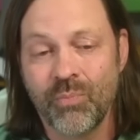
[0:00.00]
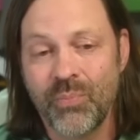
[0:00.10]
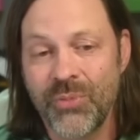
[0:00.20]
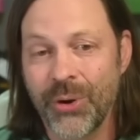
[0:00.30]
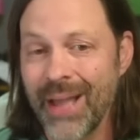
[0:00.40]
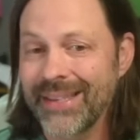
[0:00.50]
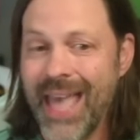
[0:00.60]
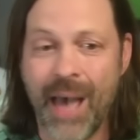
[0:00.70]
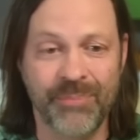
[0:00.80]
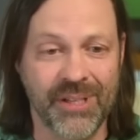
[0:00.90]
They're not
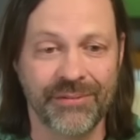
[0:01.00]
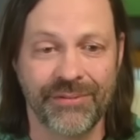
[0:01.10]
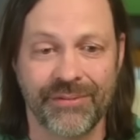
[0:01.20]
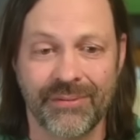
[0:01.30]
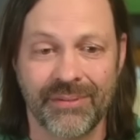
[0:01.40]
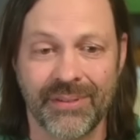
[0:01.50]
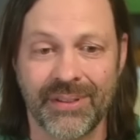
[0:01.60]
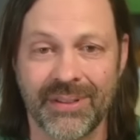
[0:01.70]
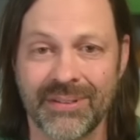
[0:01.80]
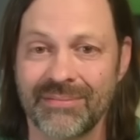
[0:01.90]
captive.
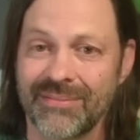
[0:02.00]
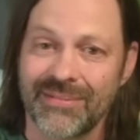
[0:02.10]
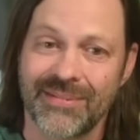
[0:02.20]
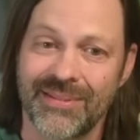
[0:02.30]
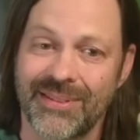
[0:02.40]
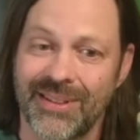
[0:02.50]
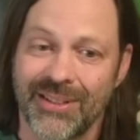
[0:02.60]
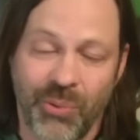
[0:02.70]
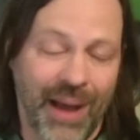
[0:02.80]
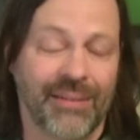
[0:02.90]

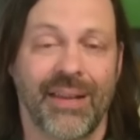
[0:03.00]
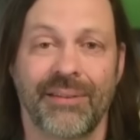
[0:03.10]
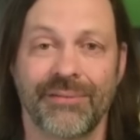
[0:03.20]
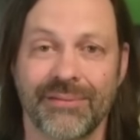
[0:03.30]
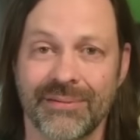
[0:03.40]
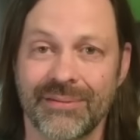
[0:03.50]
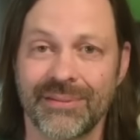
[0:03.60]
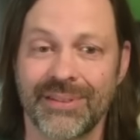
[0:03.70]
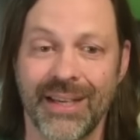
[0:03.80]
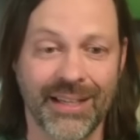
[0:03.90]
It's wildlife.
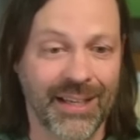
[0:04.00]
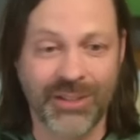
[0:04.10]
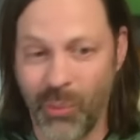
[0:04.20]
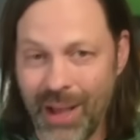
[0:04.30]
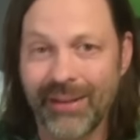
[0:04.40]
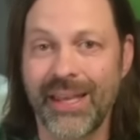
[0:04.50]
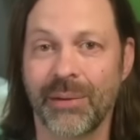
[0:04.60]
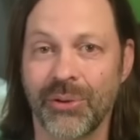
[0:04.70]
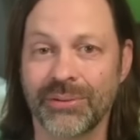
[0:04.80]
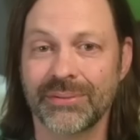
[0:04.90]
It's a wild
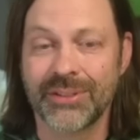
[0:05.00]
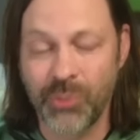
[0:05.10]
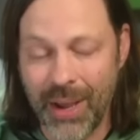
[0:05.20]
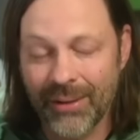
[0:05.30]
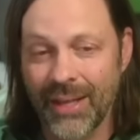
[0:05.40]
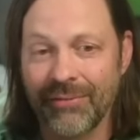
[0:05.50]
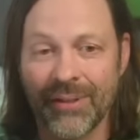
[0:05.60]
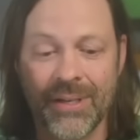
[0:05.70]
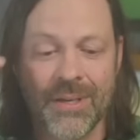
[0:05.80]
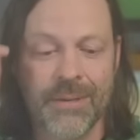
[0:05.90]
animal. It's wildlife."